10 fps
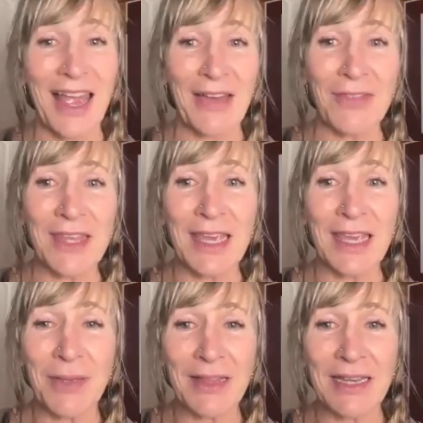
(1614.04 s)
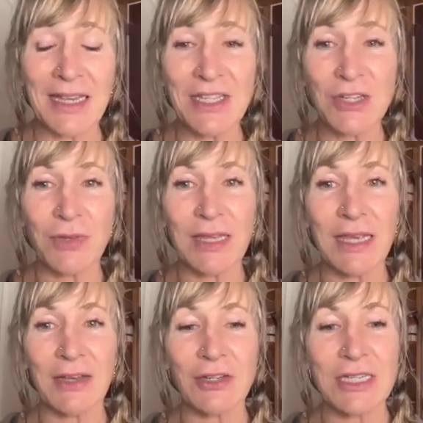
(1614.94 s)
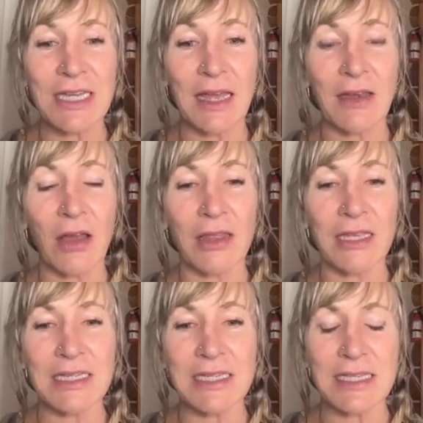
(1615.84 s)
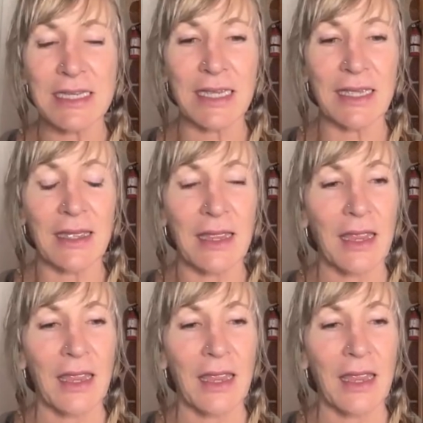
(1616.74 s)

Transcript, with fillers: have the ability to really understand authenticity.